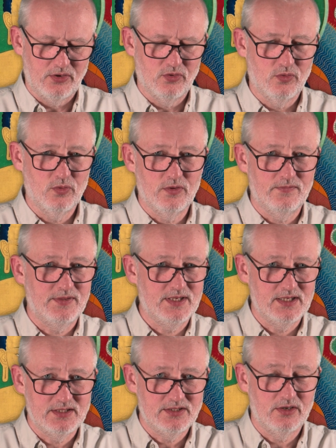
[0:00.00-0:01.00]
all of
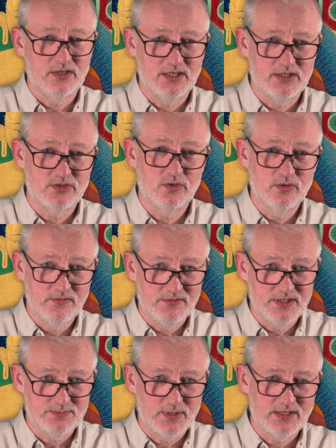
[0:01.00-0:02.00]
these yogis, all of
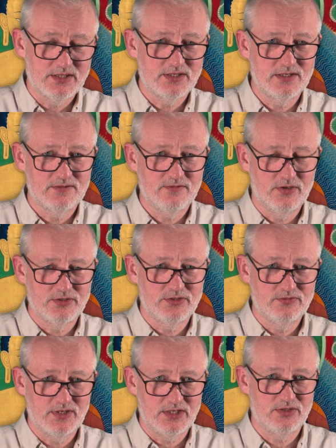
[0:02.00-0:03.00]
these practitioners of
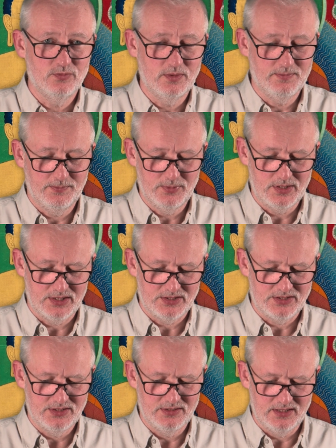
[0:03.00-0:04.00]
concentration would be Buddhist. And